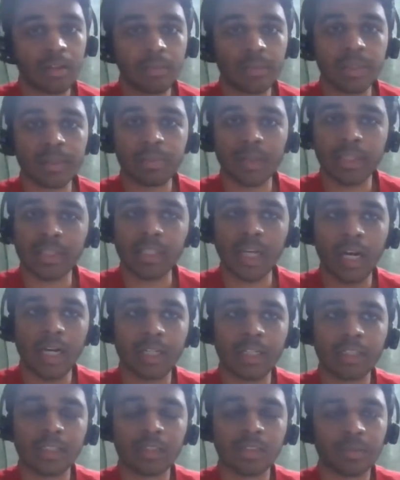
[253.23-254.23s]
is much
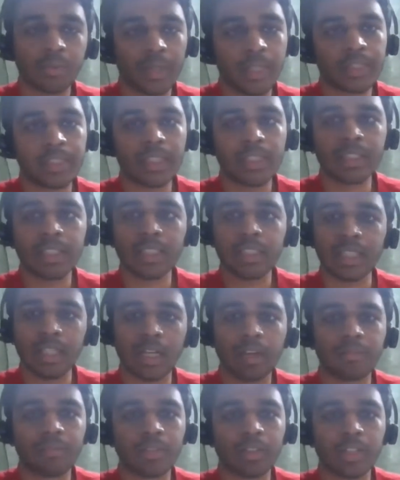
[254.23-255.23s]
harder. Schwazers is
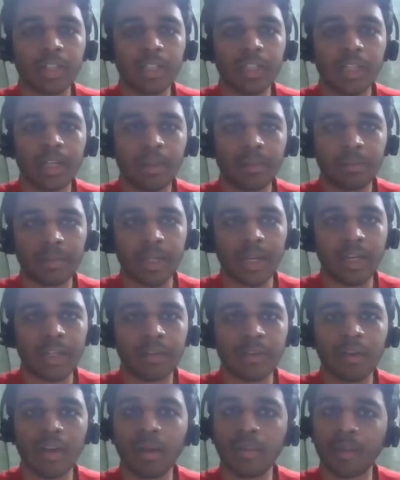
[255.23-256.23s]
enough to clear. I'm
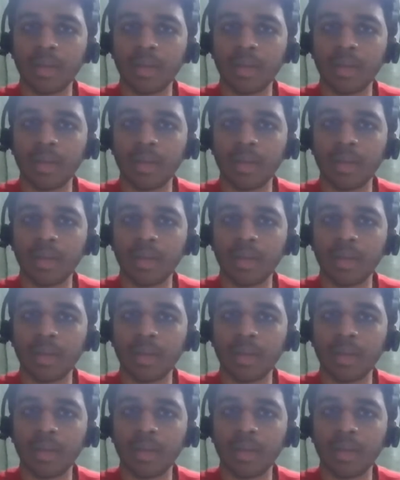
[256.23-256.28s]
telling you, I'm